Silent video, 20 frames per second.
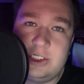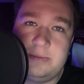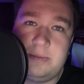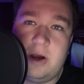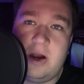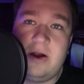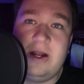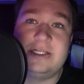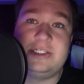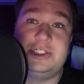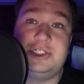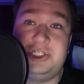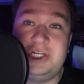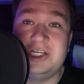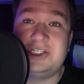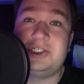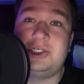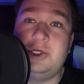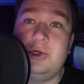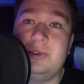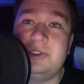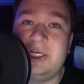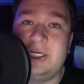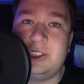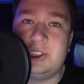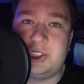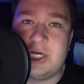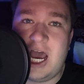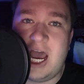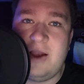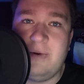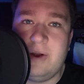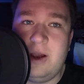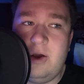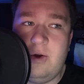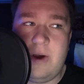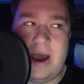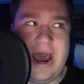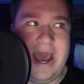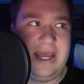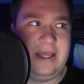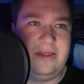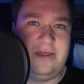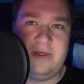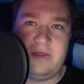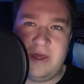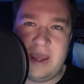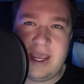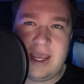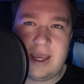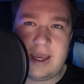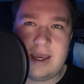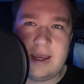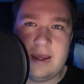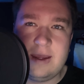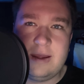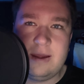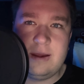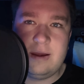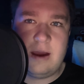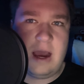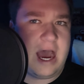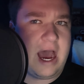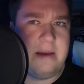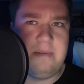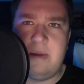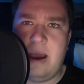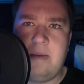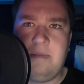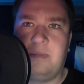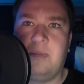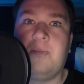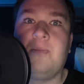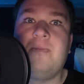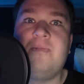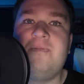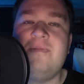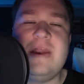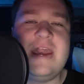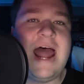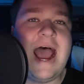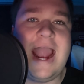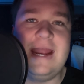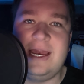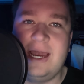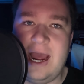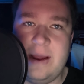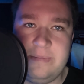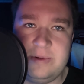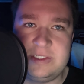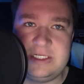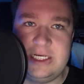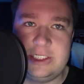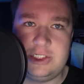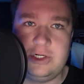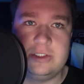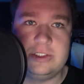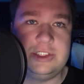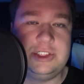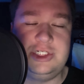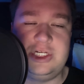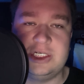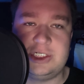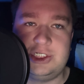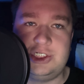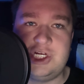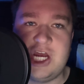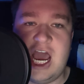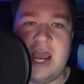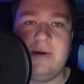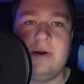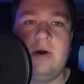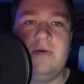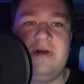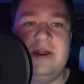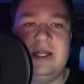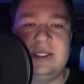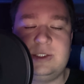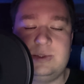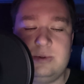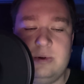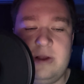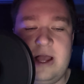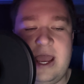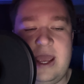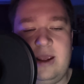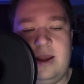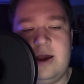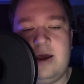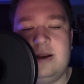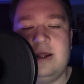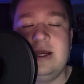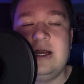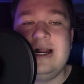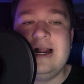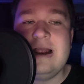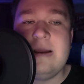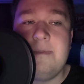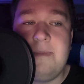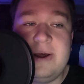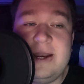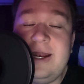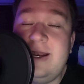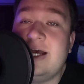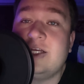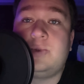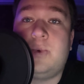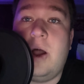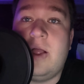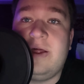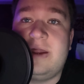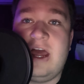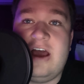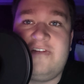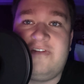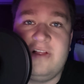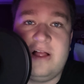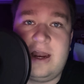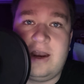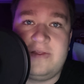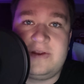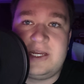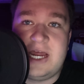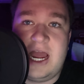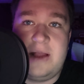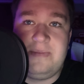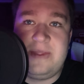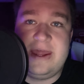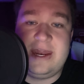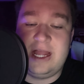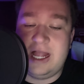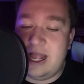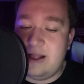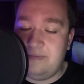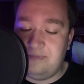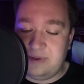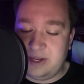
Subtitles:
a sensor bar. It's just using gyro, I think. I'm 99% sure it's just gyro that it's relying on, but it does well enough a lot of the time, and